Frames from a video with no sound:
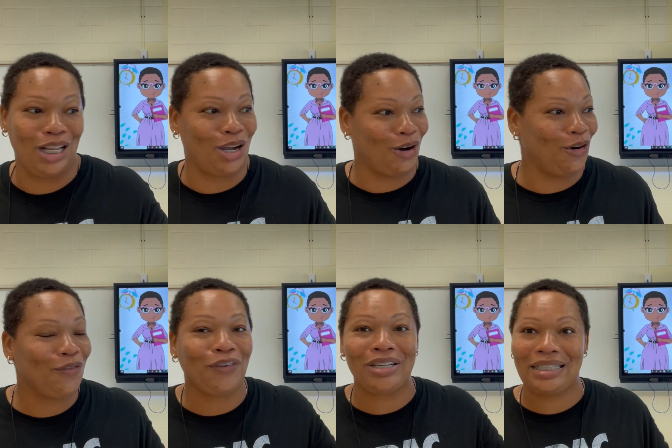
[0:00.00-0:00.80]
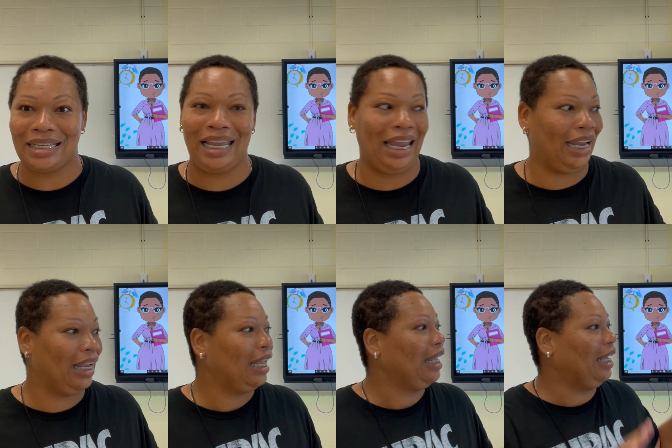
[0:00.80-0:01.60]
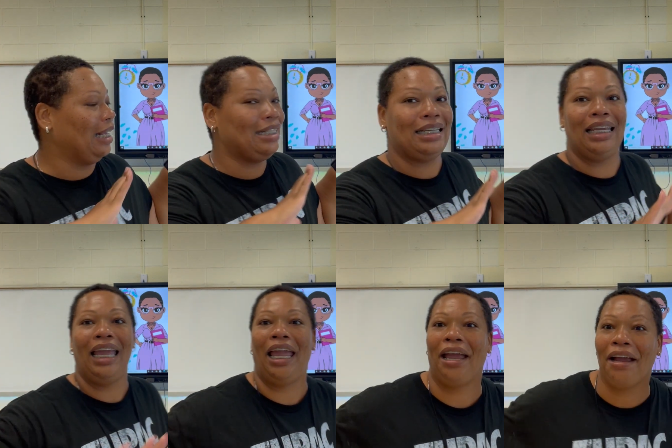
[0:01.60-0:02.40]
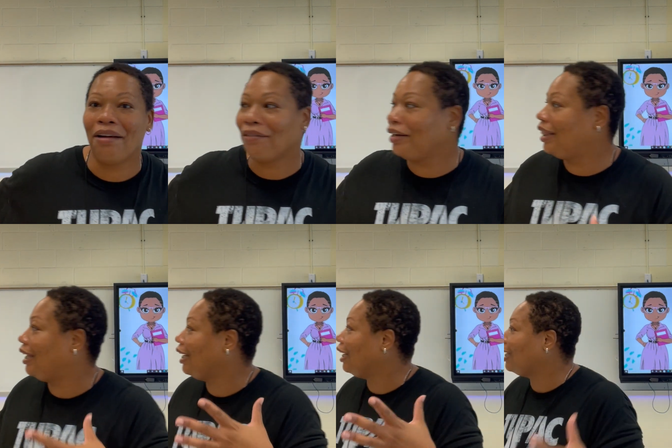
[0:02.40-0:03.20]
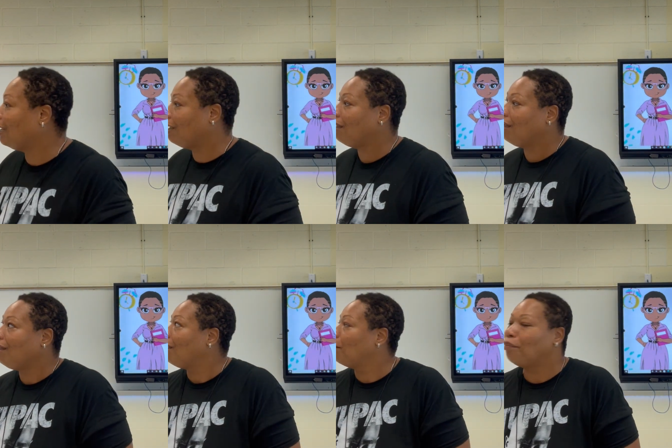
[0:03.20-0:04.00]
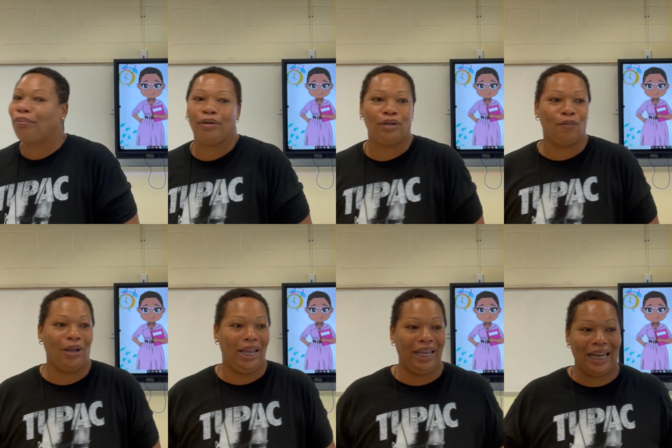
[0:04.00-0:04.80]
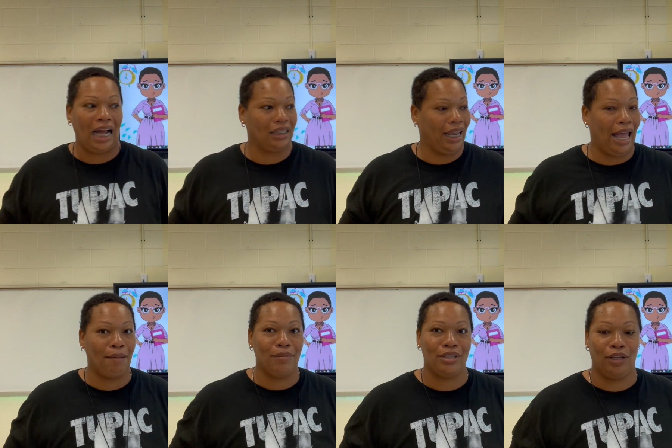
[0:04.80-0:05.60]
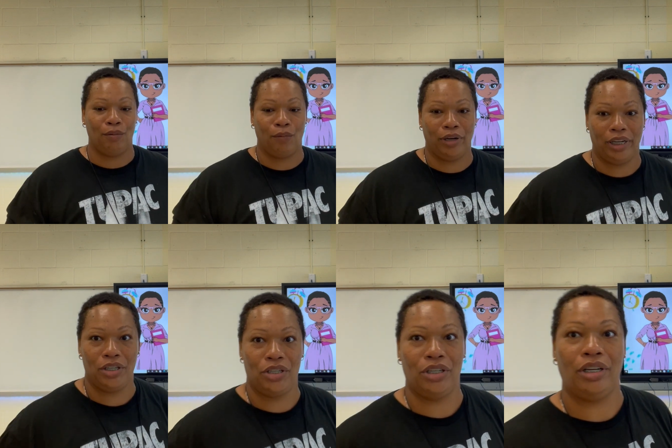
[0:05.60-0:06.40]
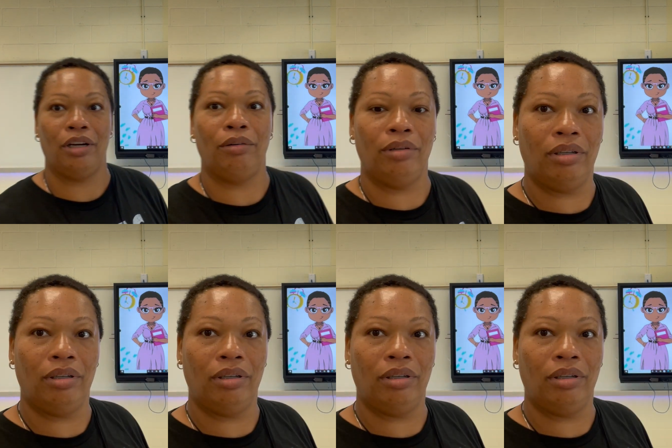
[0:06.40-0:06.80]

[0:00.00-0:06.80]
goal for today, is to get everything put away and not the cabinets and where it should go.